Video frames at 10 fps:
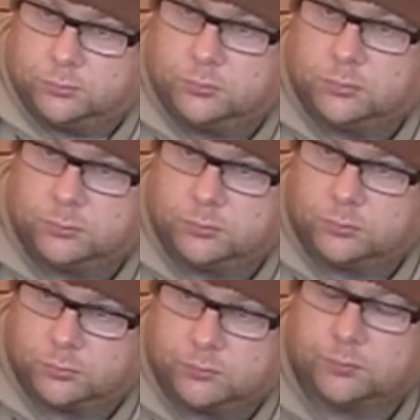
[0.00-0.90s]
to
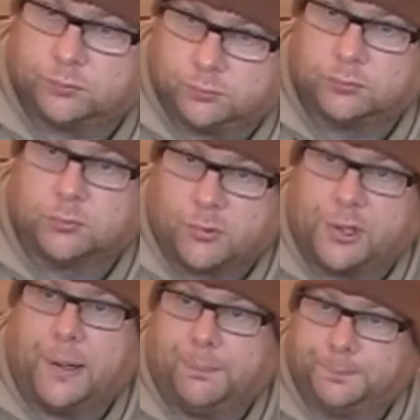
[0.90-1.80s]
an oil.
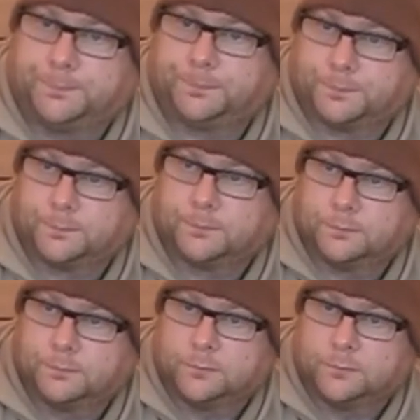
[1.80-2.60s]
It just congeals, so